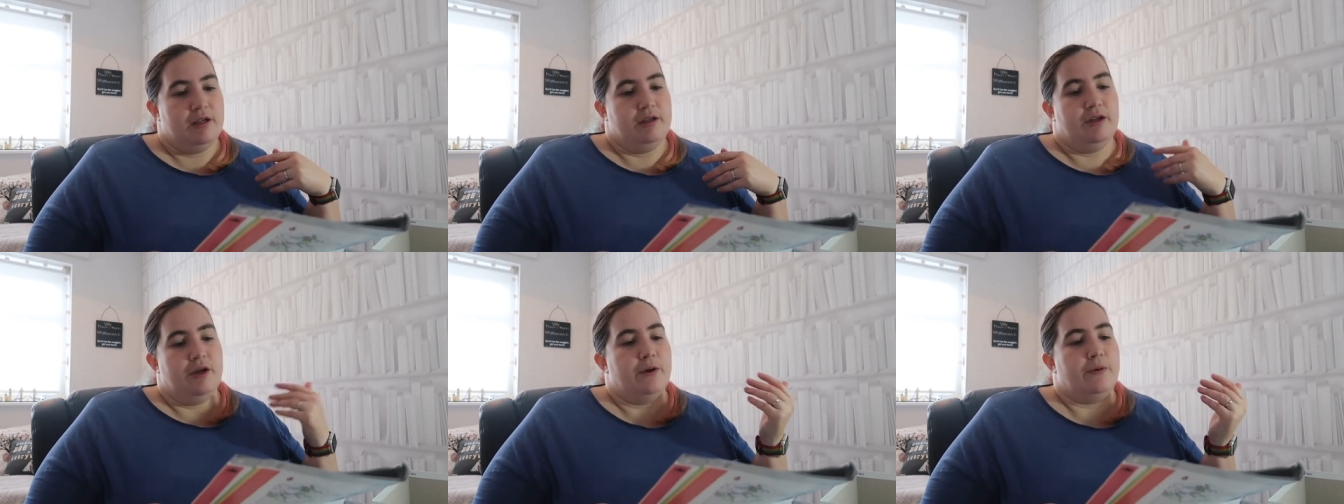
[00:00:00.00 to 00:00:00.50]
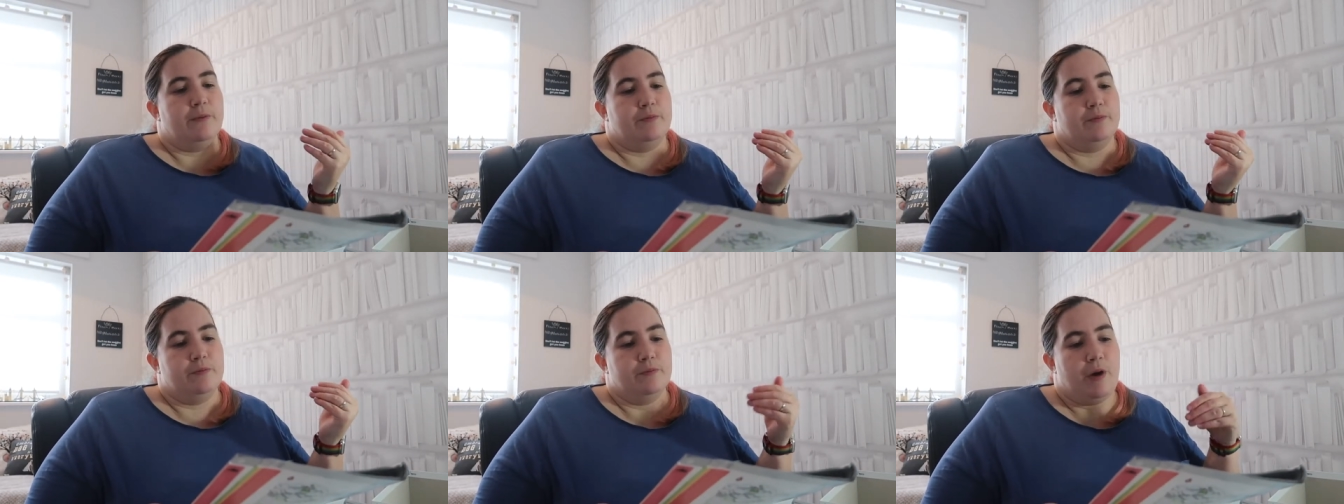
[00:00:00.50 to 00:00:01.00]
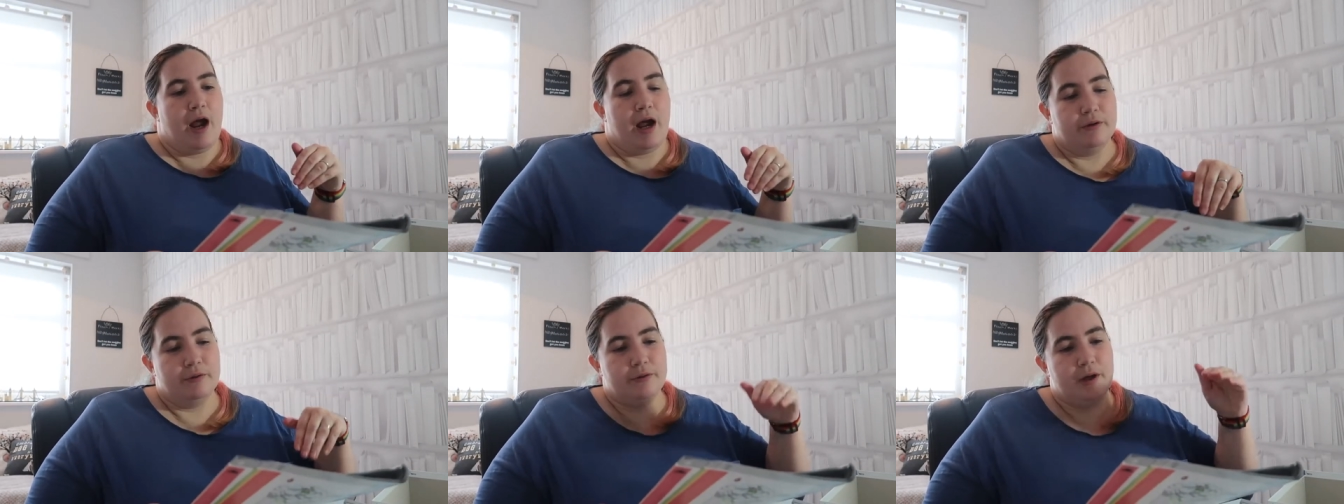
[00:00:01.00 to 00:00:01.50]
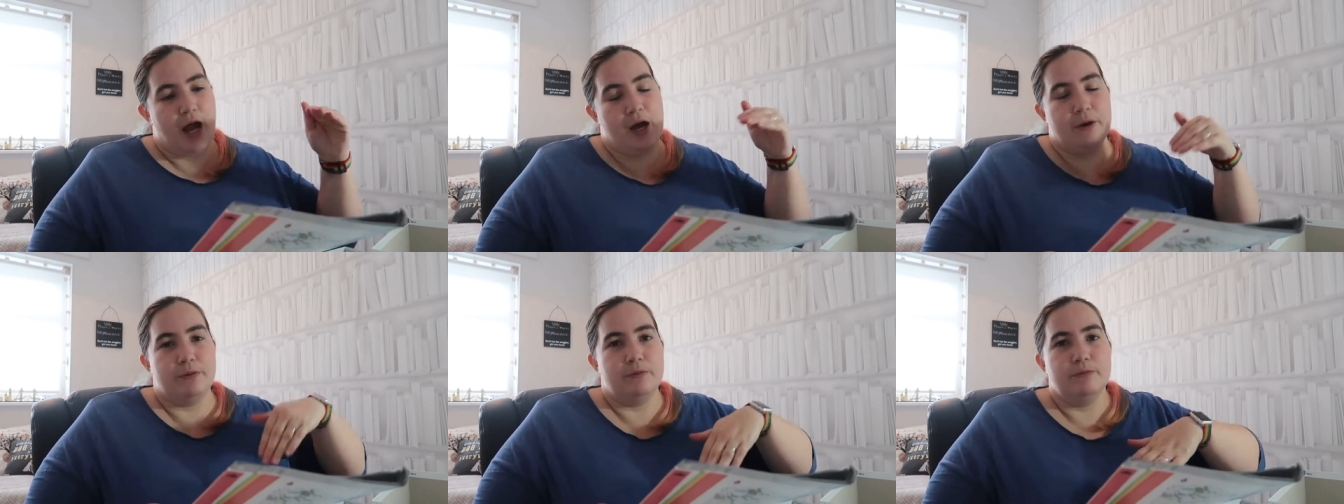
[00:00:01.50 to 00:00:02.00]
you know,
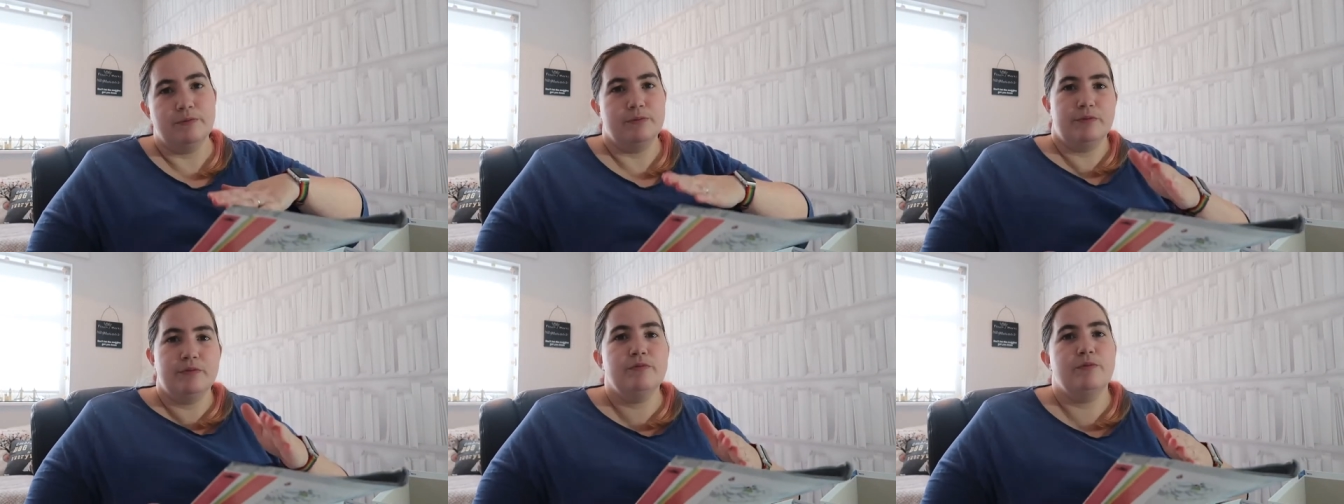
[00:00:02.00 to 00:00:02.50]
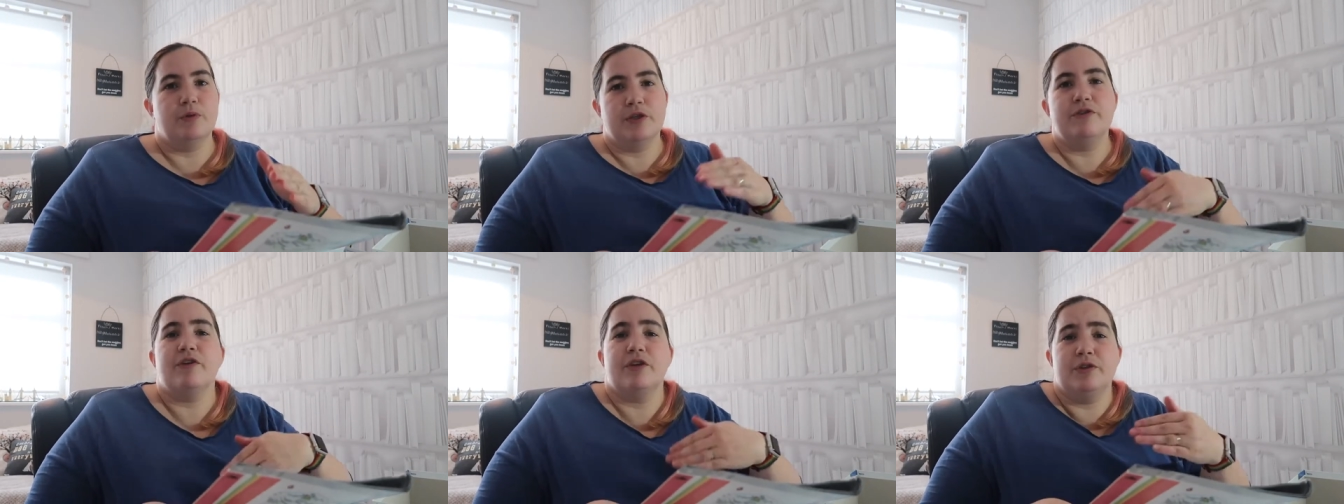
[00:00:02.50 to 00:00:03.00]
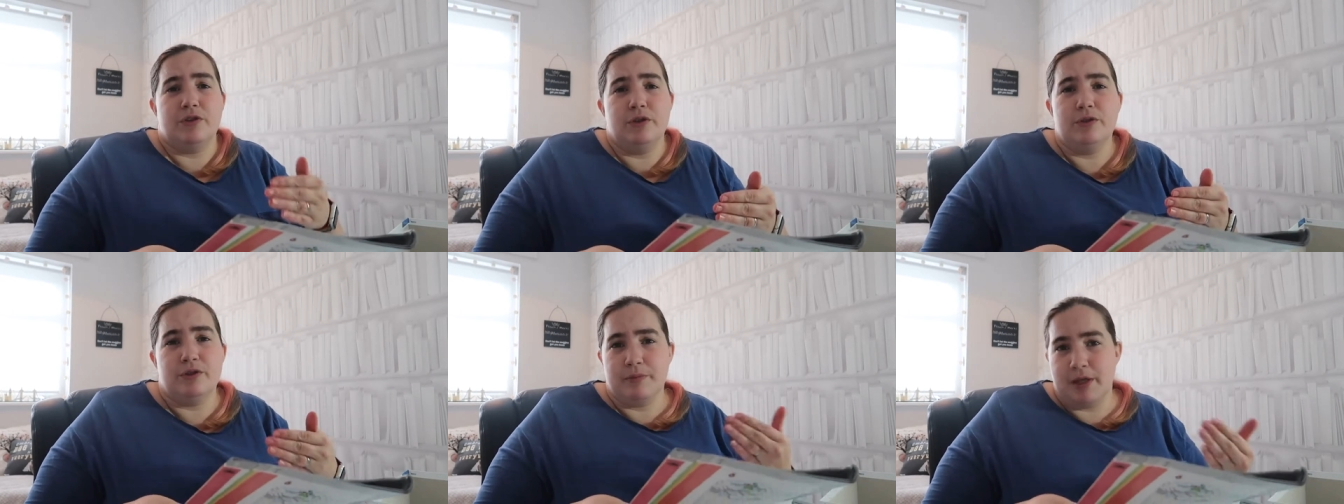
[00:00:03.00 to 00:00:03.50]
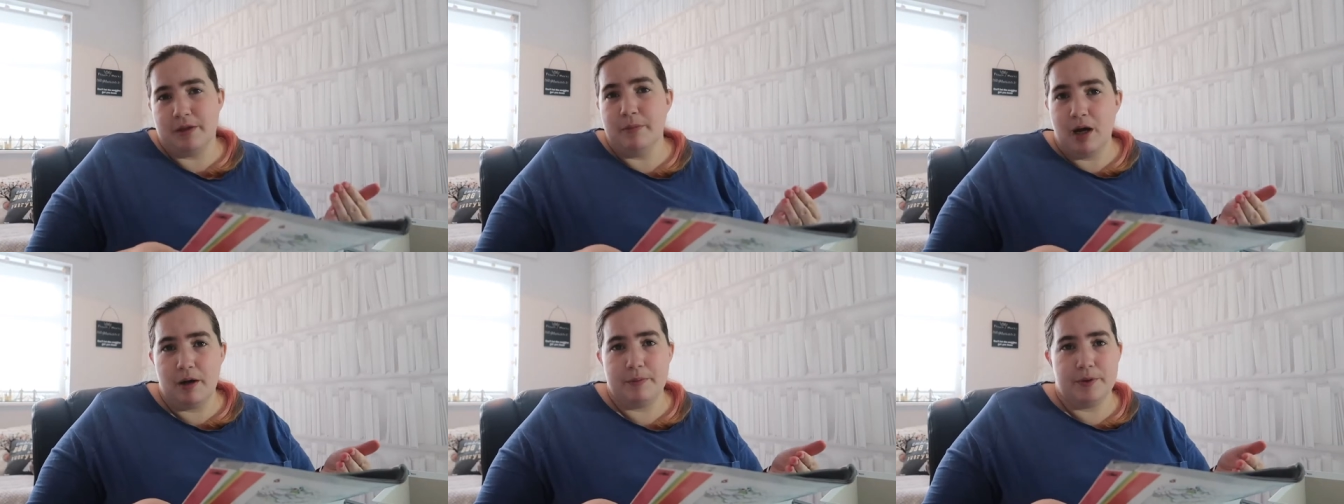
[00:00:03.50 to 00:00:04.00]
how what you've got to do to make the
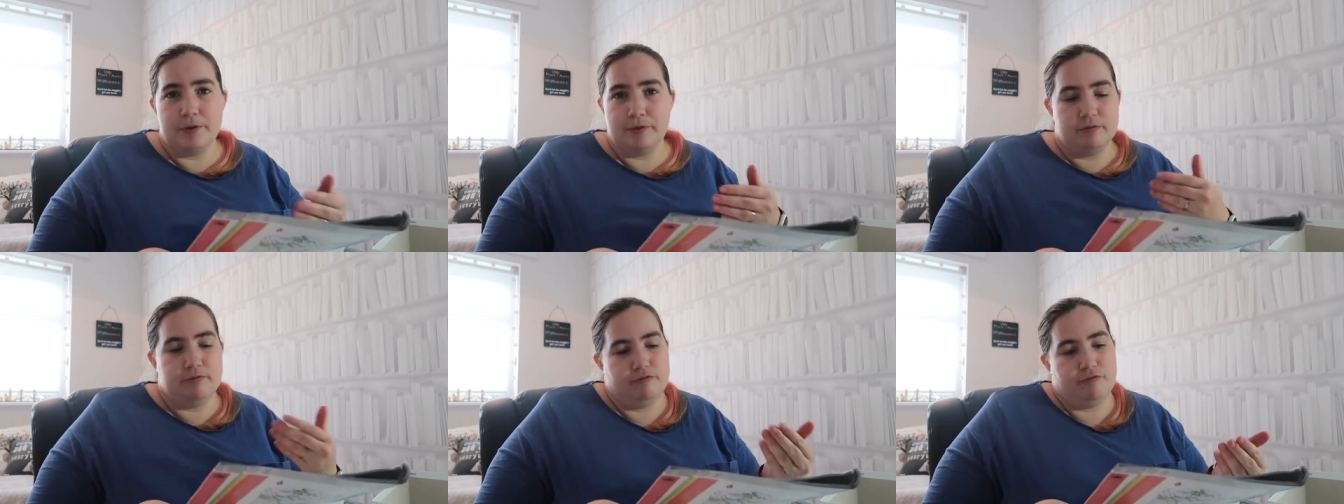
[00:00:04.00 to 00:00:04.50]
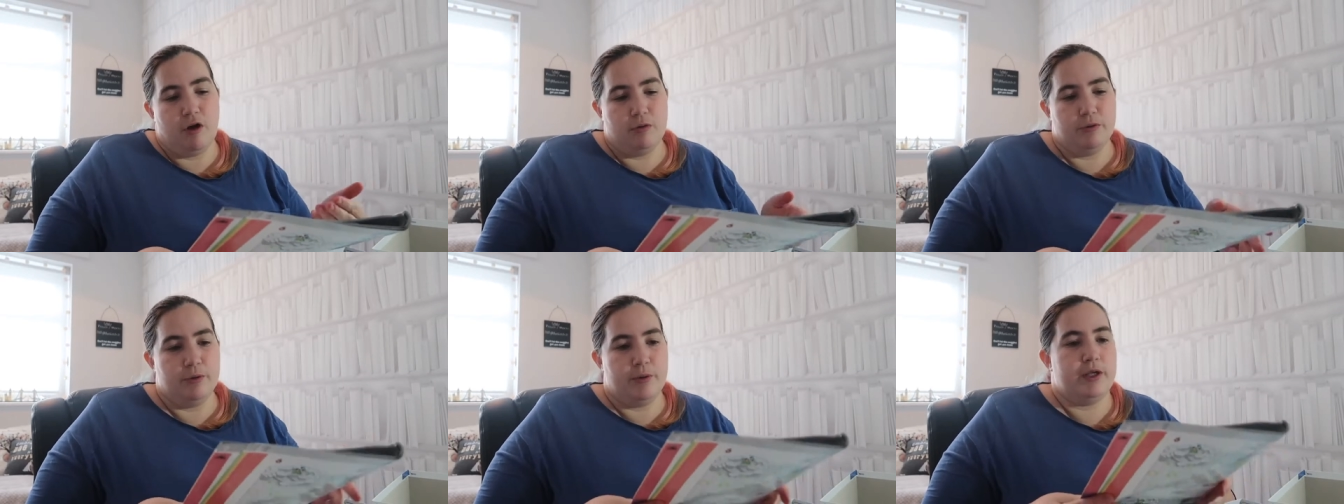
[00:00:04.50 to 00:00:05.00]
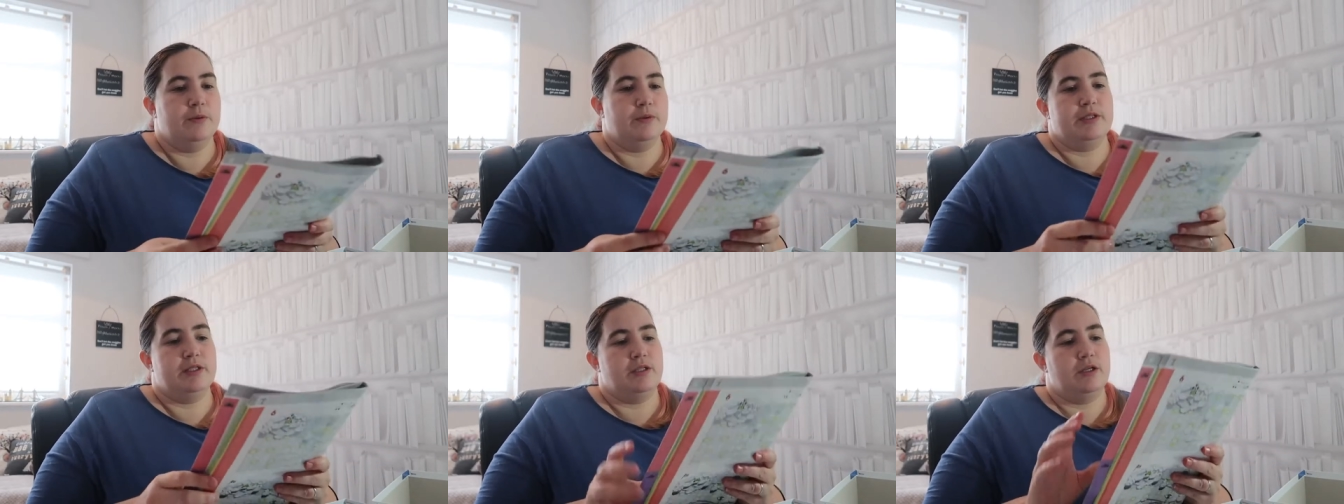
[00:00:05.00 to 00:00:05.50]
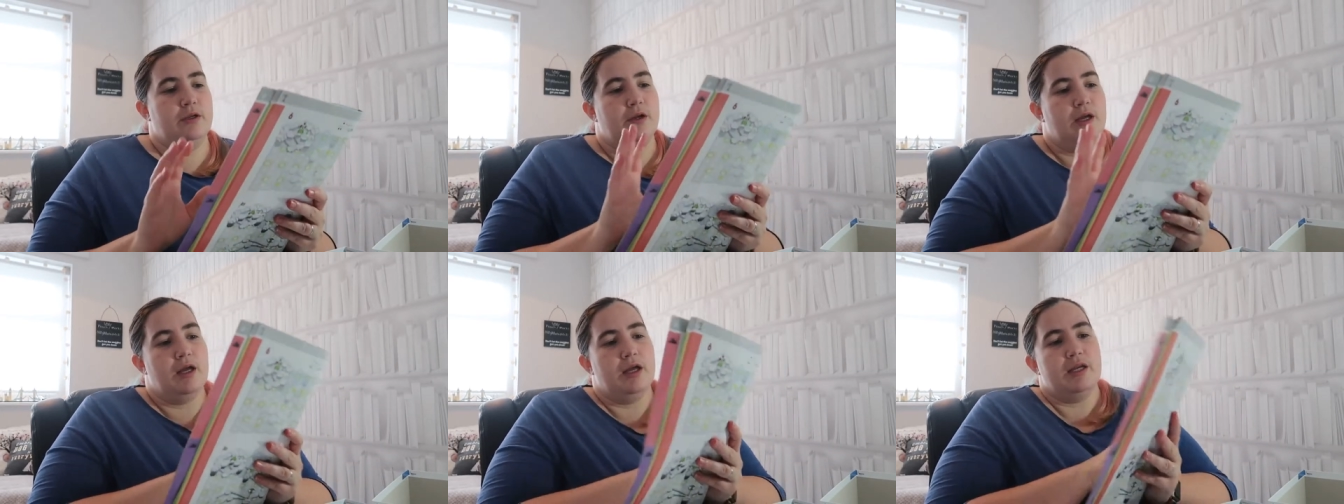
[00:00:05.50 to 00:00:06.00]
marble roll the way you want it to.
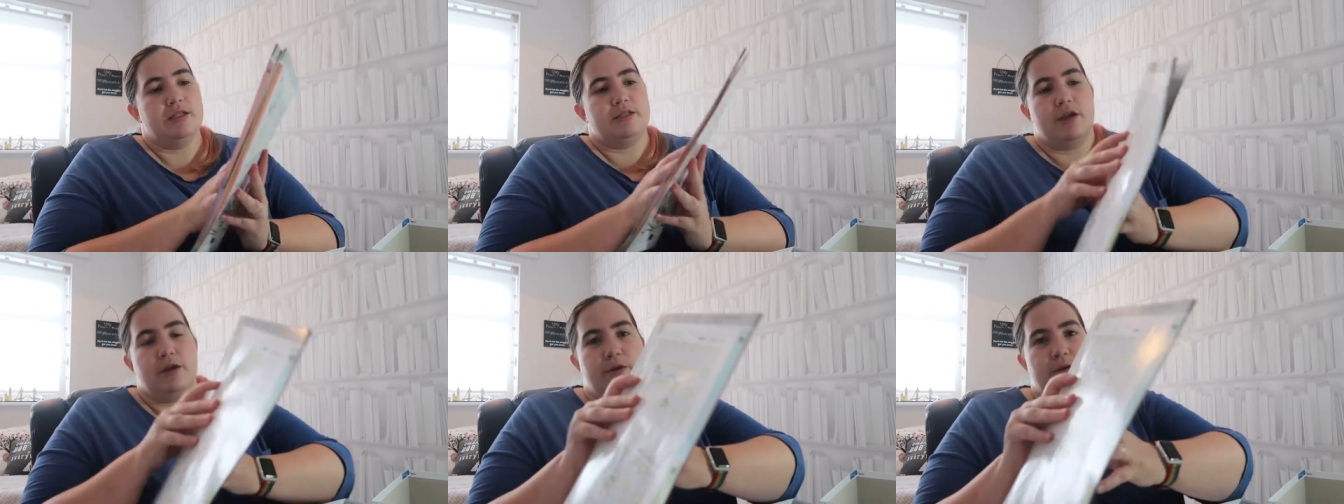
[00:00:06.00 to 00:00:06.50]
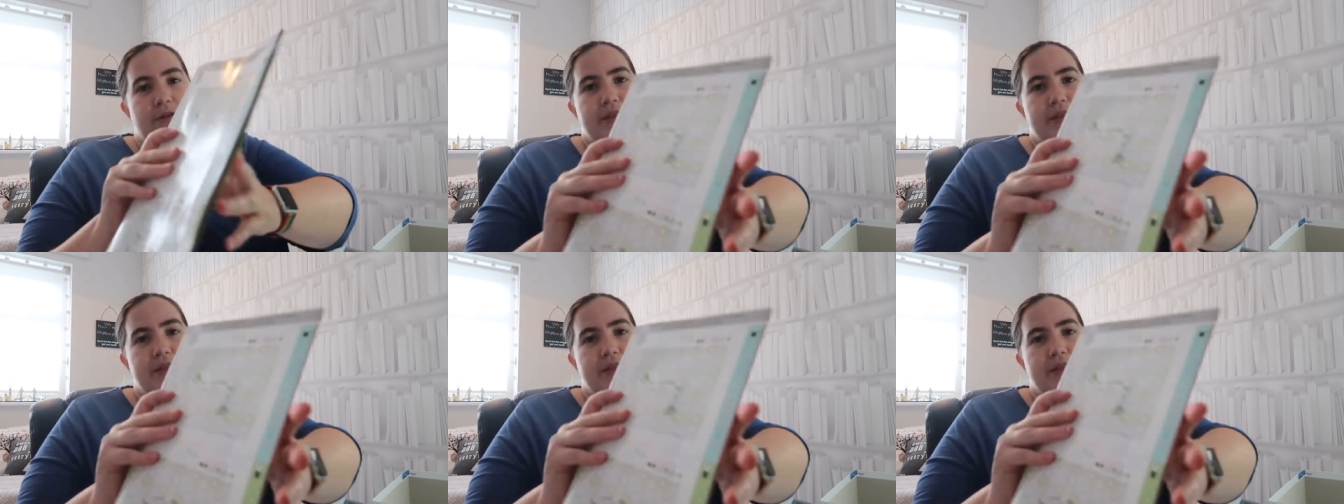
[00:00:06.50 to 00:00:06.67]
So